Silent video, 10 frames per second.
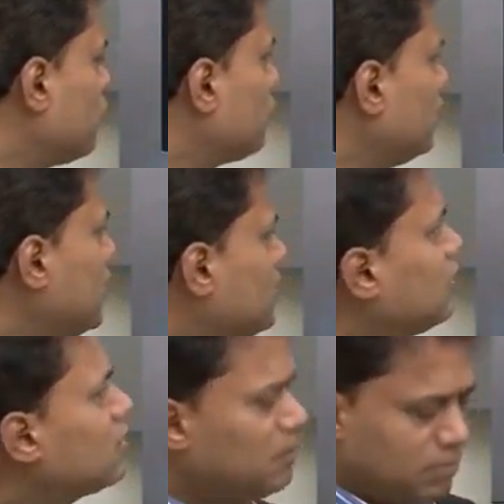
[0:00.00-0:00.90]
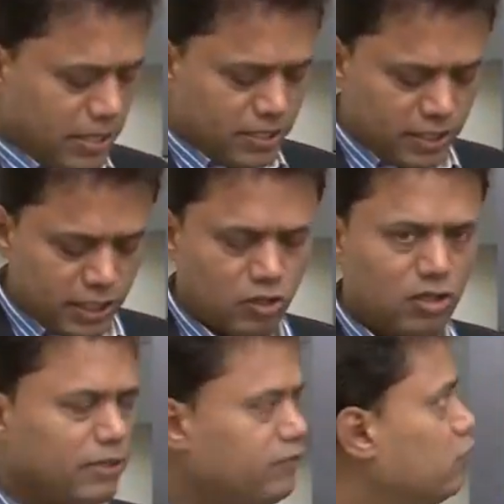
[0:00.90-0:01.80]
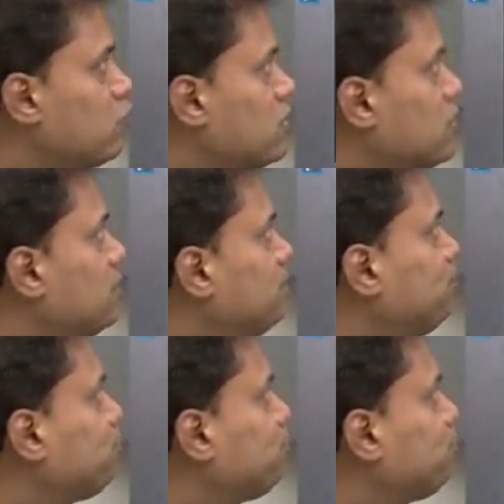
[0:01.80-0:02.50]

So these are major economic forces.